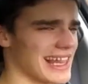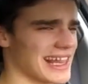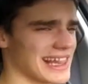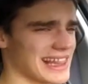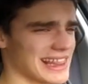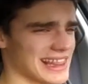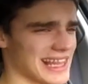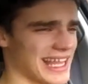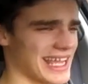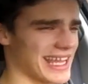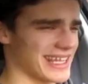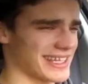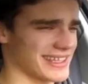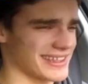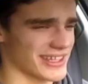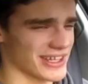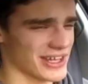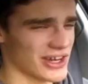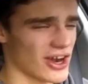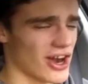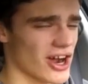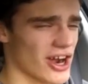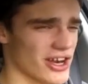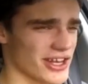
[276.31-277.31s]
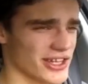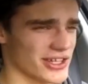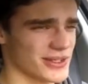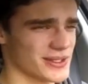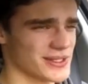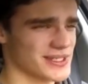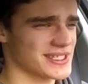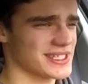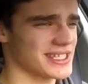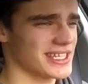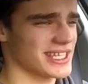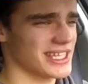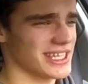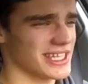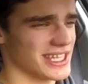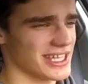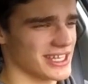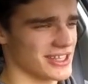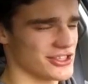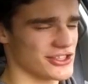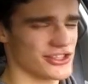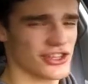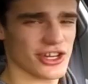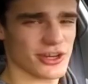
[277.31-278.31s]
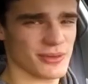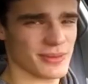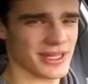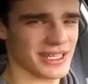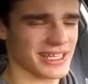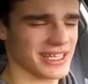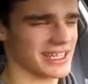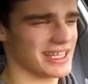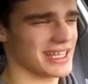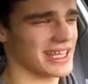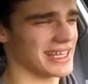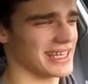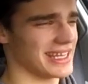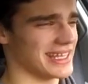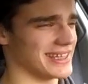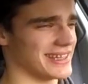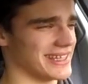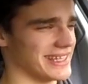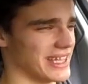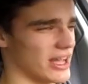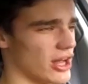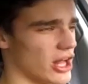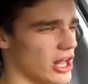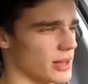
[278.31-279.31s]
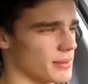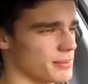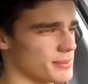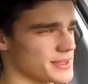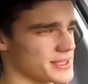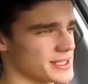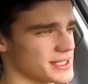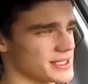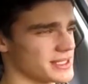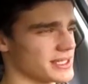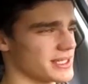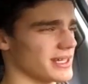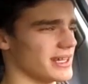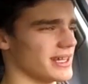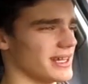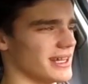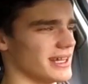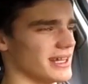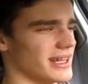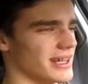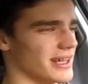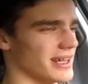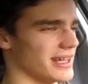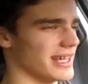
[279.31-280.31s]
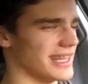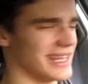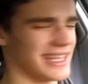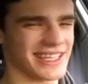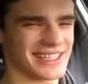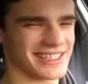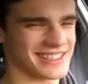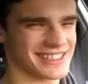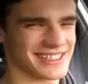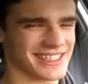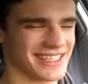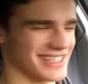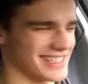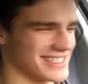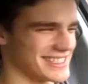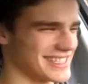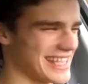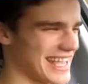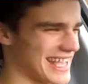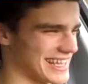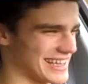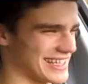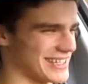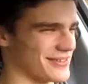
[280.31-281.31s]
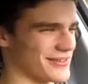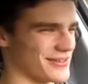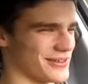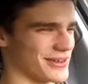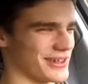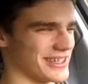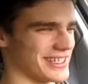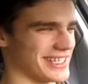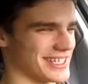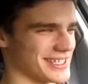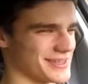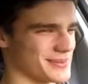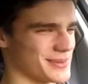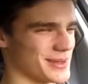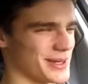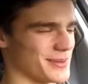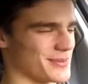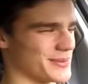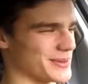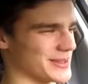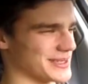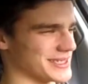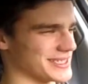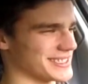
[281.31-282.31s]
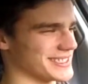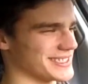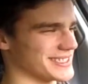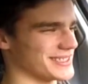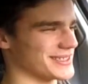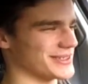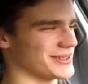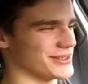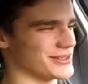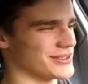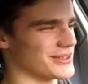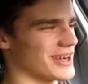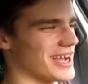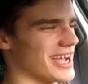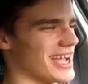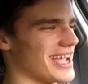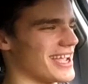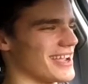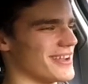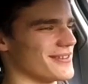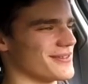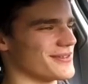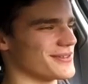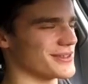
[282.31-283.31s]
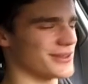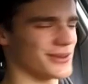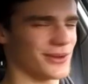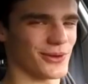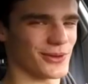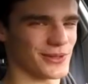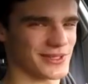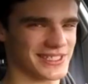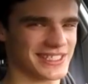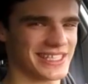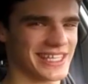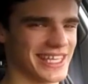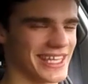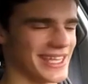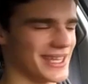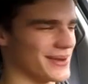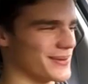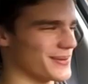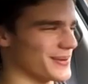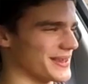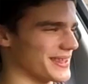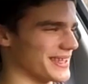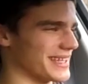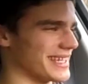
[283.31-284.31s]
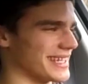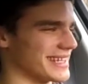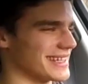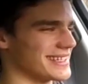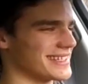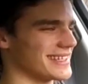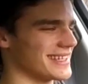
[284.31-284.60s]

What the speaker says: like the car you see in Germany and in the Alps, and it exactly for this purpose, to drive, to go skiing with it.